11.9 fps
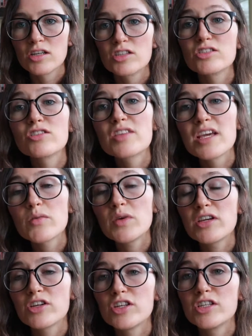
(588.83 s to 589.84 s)
So then
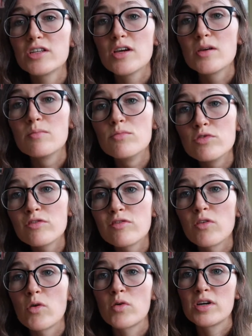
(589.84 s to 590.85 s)
we could move
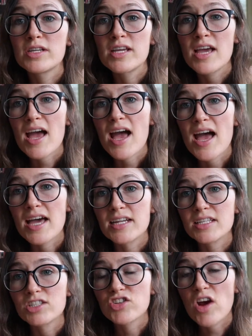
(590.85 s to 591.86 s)
forward
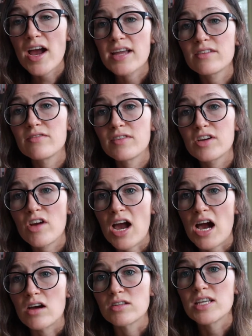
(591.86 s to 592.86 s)
and try and figure
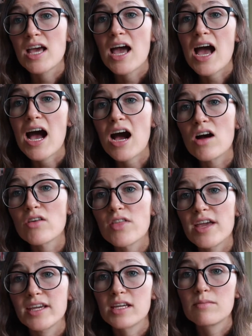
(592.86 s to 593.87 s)
out how
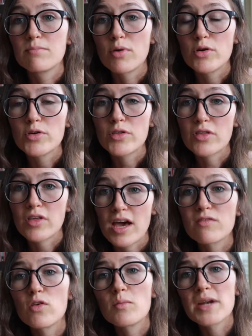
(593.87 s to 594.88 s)
they can both
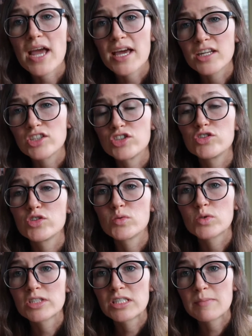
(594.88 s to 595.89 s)
form an attitude
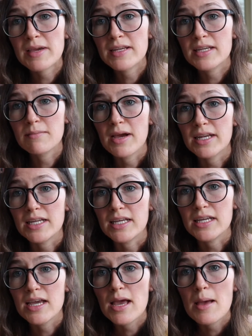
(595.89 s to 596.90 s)
towards spending
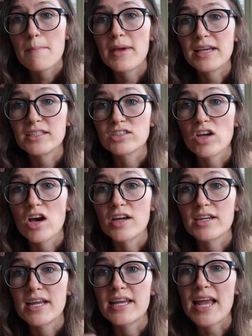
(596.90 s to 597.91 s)
money based
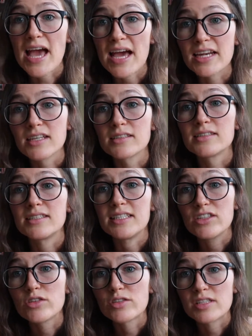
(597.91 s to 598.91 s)
on an adult
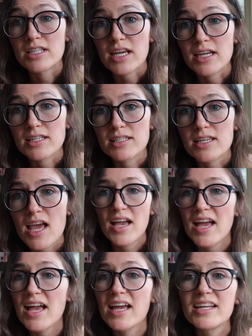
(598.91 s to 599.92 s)
ego state,
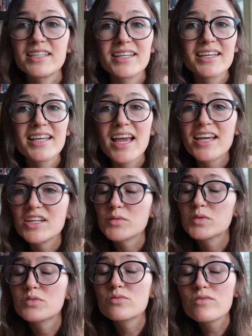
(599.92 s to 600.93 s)
And again, it
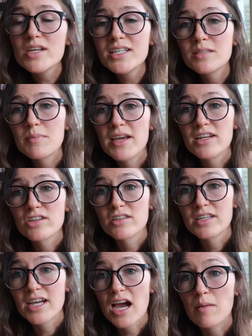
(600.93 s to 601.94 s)
would really depend on
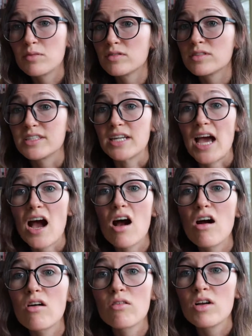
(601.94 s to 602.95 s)
the couple and
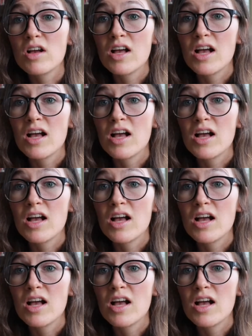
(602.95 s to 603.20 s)
how